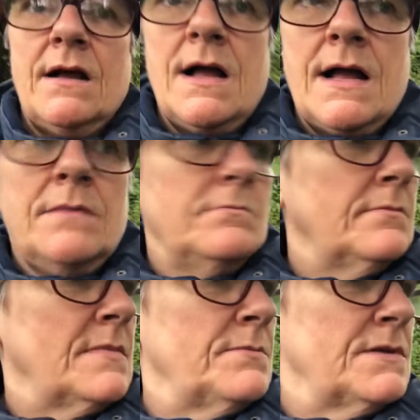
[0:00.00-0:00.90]
Let
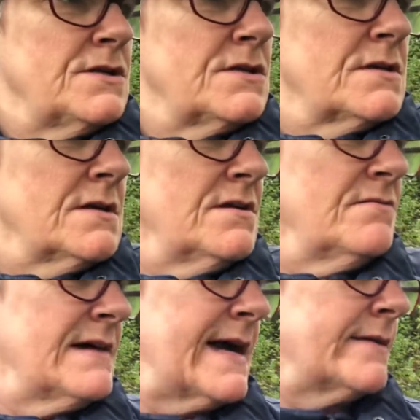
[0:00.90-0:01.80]
me just turn
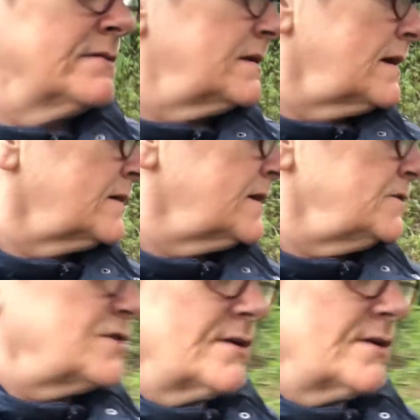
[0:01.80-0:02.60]
you around and I can show